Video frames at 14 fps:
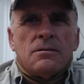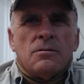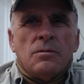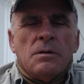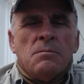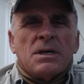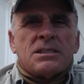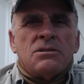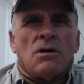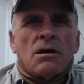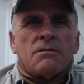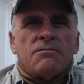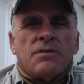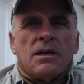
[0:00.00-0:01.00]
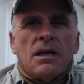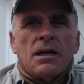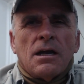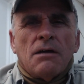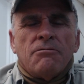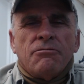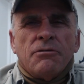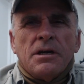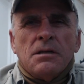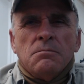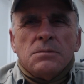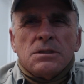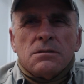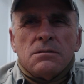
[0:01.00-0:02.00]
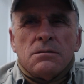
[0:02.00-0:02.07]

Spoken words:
We must not forget our freedoms.